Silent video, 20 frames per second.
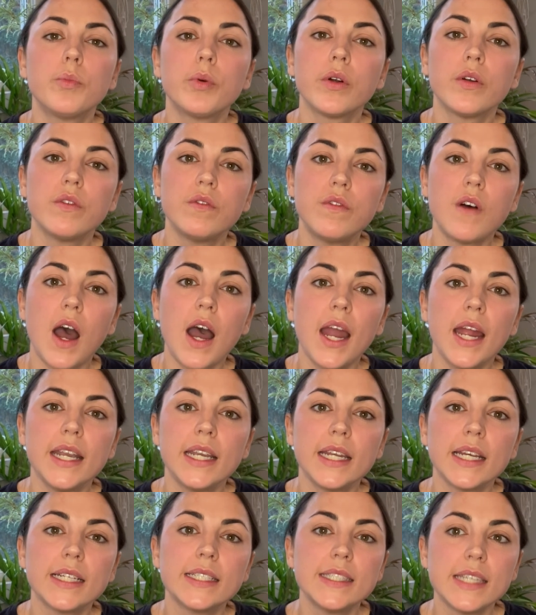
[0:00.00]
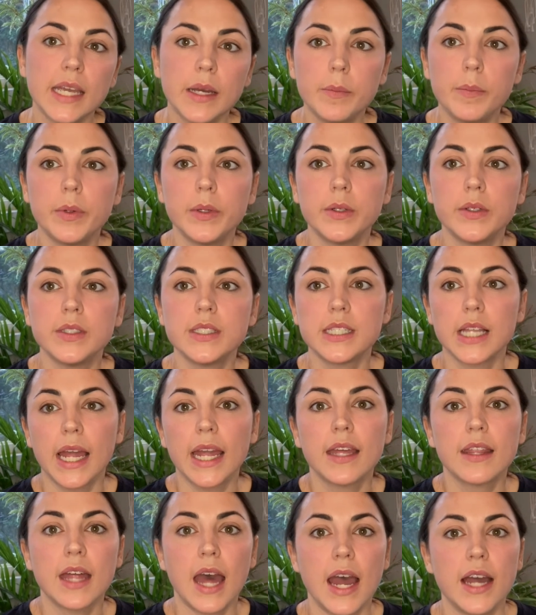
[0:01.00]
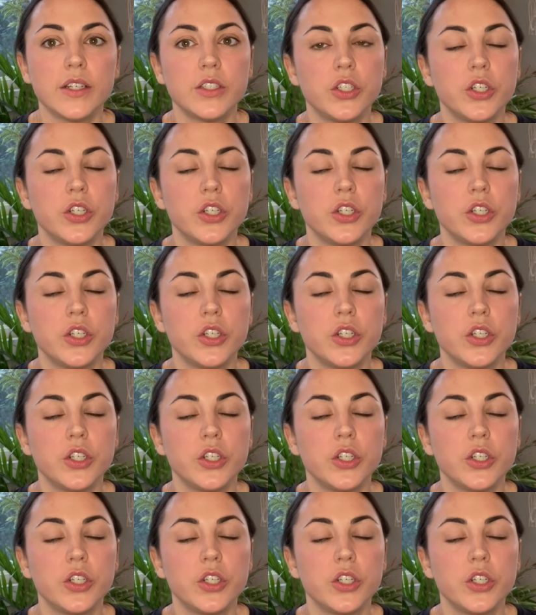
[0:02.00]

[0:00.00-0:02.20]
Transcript: provide examples like that